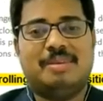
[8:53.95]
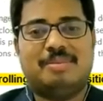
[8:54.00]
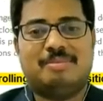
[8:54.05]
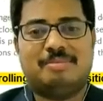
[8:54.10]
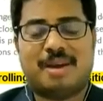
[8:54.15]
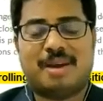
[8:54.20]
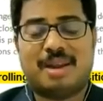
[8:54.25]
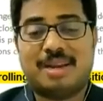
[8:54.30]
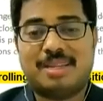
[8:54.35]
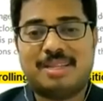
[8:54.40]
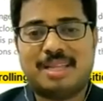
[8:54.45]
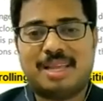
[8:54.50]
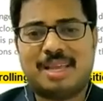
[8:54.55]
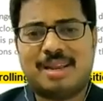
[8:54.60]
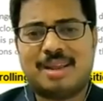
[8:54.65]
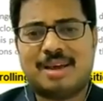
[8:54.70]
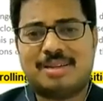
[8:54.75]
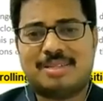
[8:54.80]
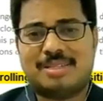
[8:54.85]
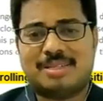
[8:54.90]
But
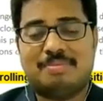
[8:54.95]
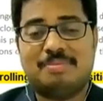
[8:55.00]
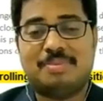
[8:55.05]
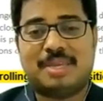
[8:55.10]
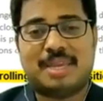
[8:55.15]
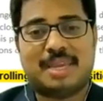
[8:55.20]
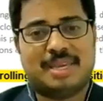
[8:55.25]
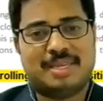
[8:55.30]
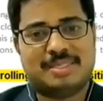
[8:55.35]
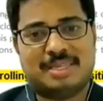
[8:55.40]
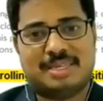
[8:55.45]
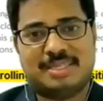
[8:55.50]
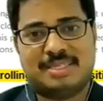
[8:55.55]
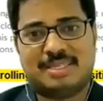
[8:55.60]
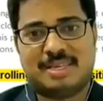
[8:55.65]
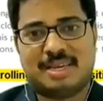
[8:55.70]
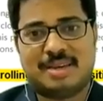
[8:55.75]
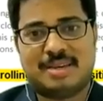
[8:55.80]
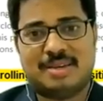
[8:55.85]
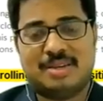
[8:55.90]
there are some cases.
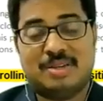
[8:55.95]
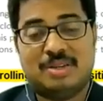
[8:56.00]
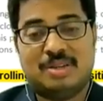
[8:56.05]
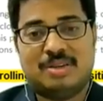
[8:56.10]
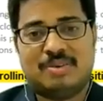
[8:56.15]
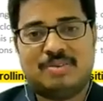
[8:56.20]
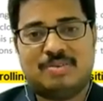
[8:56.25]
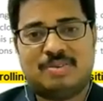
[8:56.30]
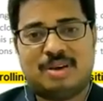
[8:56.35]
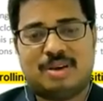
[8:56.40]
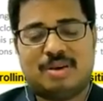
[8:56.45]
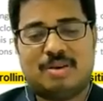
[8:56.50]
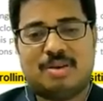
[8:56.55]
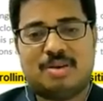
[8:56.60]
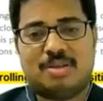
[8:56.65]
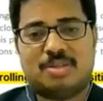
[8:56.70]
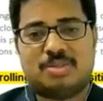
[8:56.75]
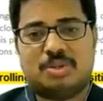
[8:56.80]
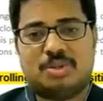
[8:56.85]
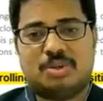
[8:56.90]
Uh,
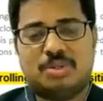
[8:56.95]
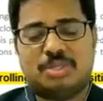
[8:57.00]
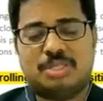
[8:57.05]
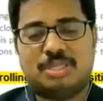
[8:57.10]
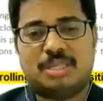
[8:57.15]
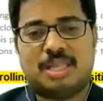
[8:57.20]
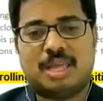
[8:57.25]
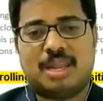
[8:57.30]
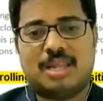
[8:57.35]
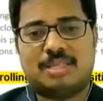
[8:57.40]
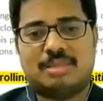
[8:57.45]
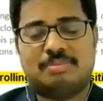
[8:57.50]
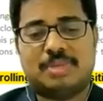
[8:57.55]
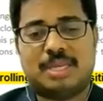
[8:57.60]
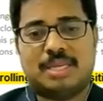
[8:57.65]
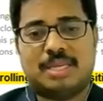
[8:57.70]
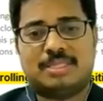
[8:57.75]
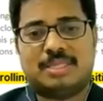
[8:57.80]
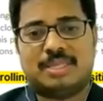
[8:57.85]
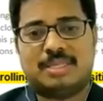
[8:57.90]
uh so, so there are some
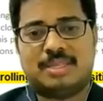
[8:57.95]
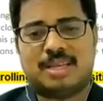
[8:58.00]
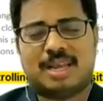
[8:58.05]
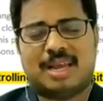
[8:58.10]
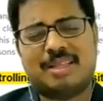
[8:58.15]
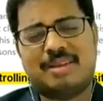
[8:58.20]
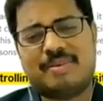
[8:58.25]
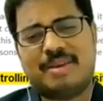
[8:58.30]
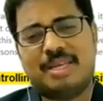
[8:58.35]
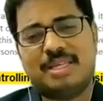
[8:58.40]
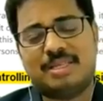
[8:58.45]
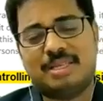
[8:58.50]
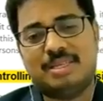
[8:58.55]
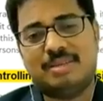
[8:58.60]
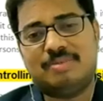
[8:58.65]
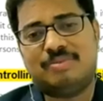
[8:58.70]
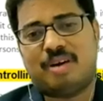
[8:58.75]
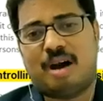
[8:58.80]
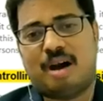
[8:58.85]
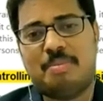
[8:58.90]
cases. Otherwise,
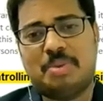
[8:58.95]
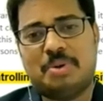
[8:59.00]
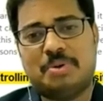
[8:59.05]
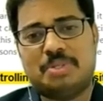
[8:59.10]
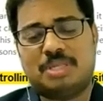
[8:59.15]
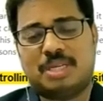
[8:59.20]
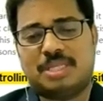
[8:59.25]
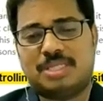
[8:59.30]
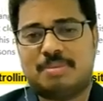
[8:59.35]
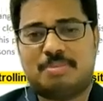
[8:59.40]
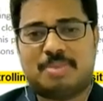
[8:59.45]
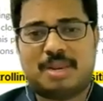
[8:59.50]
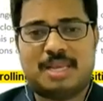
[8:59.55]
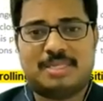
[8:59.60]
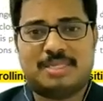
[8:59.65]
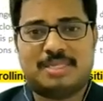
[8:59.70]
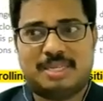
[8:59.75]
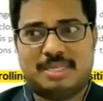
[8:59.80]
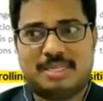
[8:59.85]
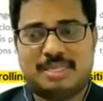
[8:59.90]
in farmhouse or some
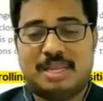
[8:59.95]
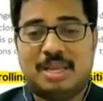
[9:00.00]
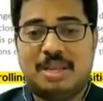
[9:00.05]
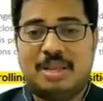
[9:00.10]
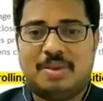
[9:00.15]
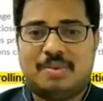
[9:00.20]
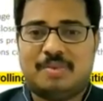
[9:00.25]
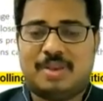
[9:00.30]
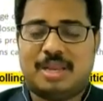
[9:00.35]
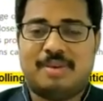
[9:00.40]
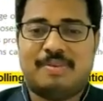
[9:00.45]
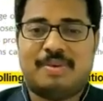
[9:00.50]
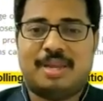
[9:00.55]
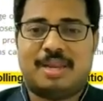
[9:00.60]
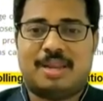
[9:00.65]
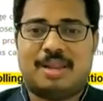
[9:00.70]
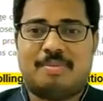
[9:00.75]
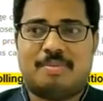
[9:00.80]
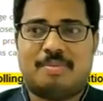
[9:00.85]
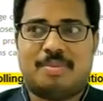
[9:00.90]
places, whenever
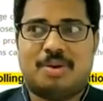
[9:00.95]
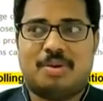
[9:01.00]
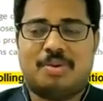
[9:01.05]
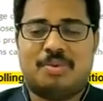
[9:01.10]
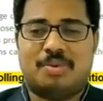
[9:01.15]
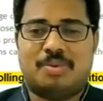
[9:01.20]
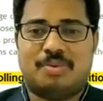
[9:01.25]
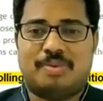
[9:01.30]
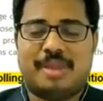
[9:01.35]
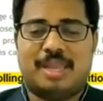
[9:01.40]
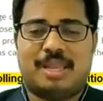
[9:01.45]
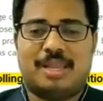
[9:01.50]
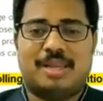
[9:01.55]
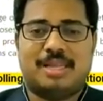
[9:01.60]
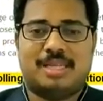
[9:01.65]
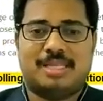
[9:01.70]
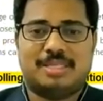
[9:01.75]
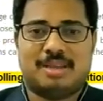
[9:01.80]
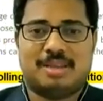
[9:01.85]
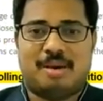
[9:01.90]
um, a vehicle
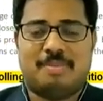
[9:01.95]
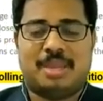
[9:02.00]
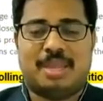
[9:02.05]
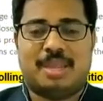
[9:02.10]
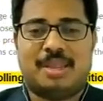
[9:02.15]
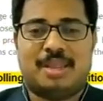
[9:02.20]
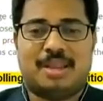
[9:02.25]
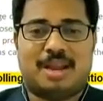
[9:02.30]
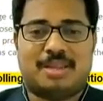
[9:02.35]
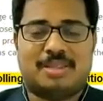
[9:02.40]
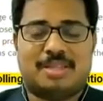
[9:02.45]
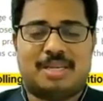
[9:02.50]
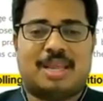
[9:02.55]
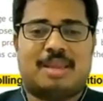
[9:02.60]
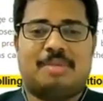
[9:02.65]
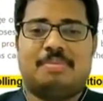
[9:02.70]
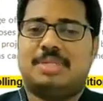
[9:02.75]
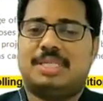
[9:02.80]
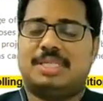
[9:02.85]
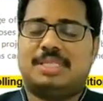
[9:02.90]
is coming at the
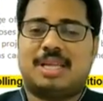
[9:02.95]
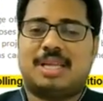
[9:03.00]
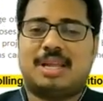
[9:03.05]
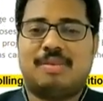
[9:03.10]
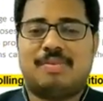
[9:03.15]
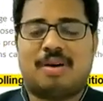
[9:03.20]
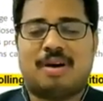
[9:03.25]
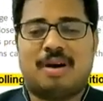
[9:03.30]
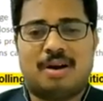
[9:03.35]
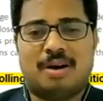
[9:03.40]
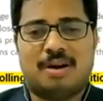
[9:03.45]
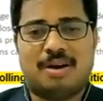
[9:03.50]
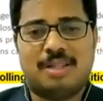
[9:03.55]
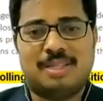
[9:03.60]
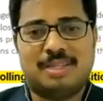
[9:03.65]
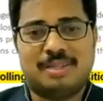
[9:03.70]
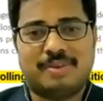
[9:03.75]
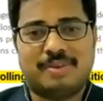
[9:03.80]
time itself, all the